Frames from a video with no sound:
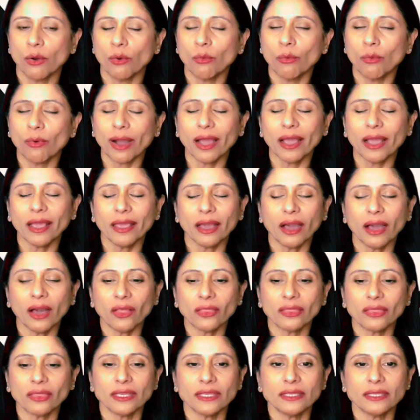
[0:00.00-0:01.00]
why
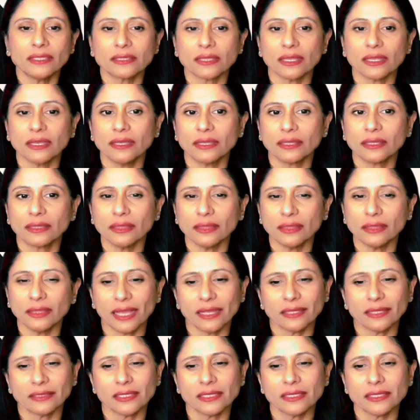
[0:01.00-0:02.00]
are these little
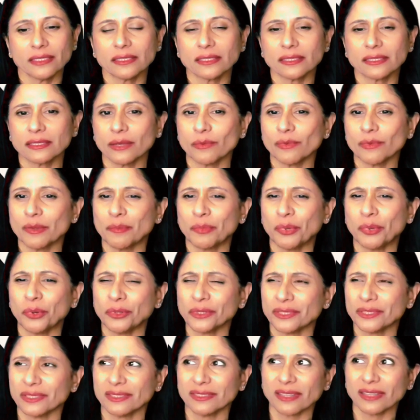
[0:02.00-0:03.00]
letters so
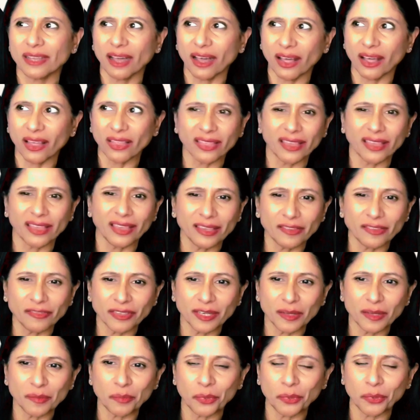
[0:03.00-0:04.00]
important? Are they
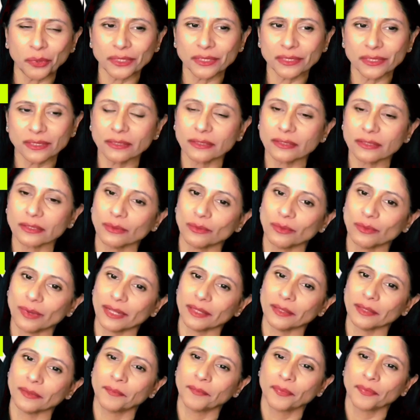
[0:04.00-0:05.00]
even important?
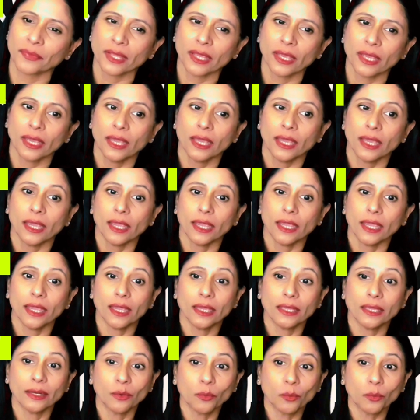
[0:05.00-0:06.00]
Well,
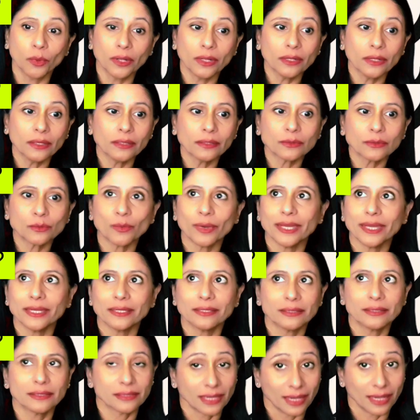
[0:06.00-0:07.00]
in a world where
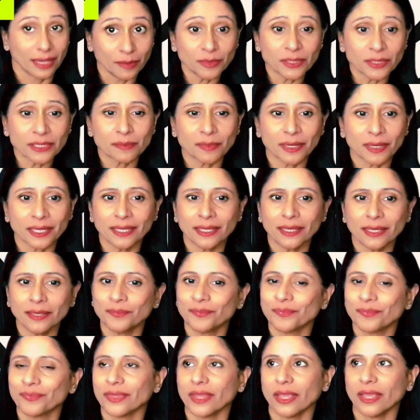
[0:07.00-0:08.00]
time is money
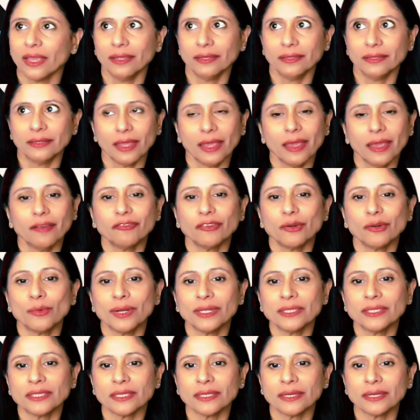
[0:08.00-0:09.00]
and
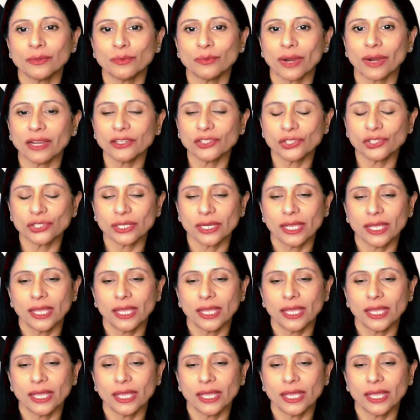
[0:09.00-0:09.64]
everyone's in a rush,